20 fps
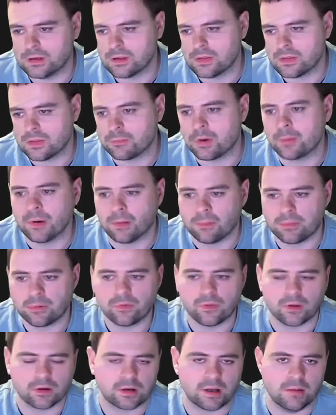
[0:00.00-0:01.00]
pop-up
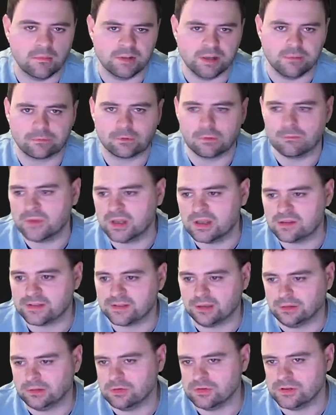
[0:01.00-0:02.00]
that comes up from this,
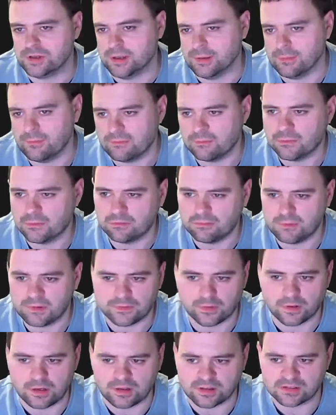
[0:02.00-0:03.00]
downloaded it. It's a
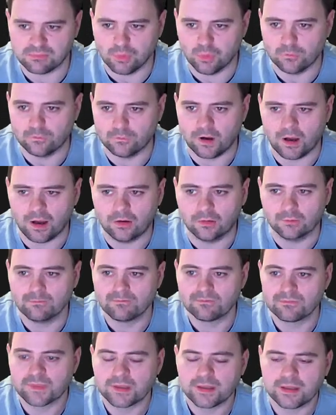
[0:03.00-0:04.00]
very small file.
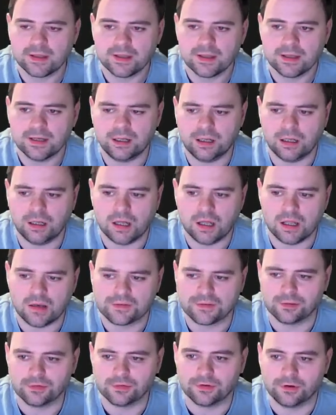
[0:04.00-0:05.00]

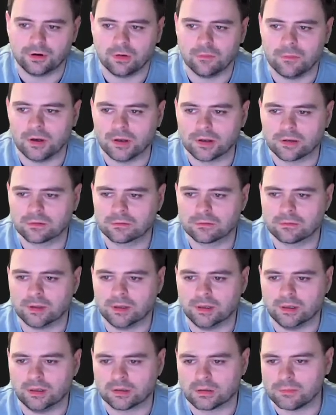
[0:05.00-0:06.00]
Installed it on my
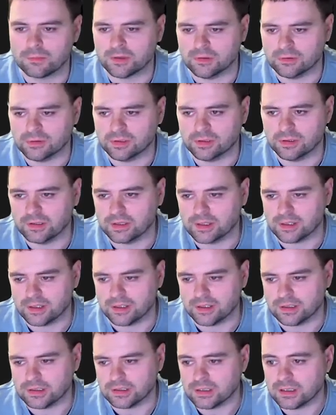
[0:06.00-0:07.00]
computer
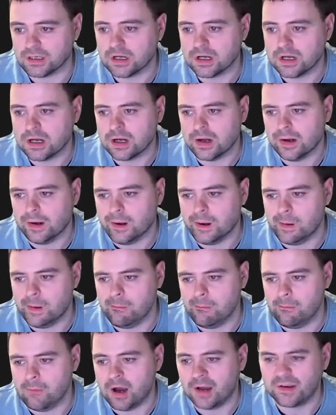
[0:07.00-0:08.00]
here.
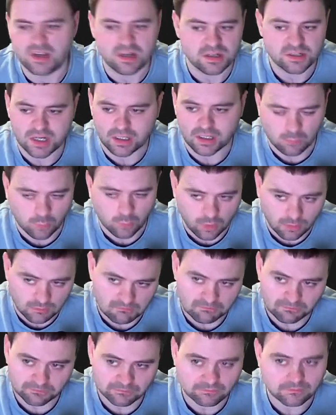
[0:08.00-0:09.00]
I didn't check what
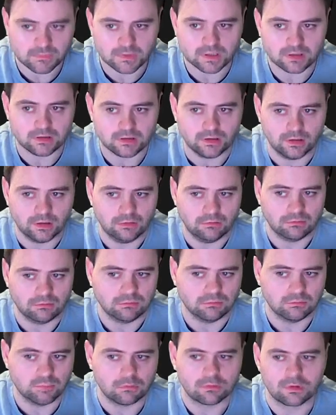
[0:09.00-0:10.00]

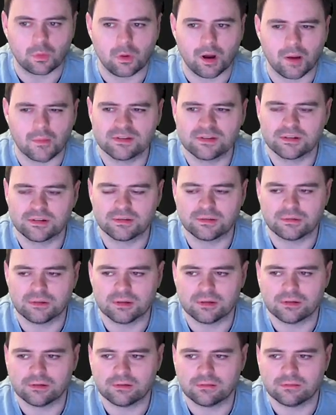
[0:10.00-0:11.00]
requirements
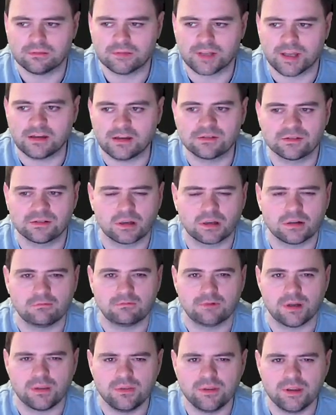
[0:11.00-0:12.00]
it takes to kind of
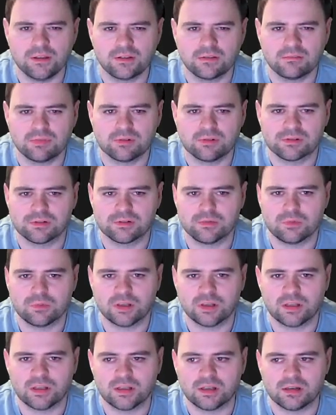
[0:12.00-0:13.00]
run this.
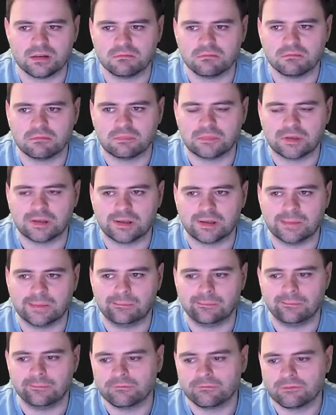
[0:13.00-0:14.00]
Presumably,
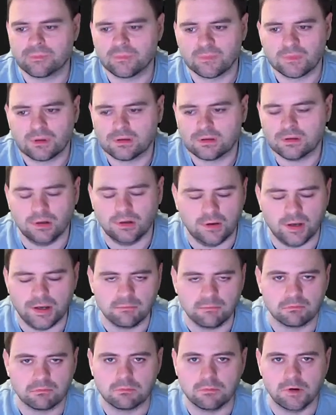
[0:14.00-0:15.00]

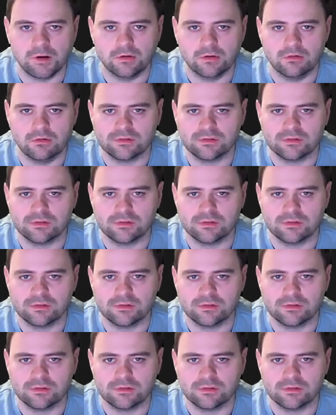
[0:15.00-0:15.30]
any Windows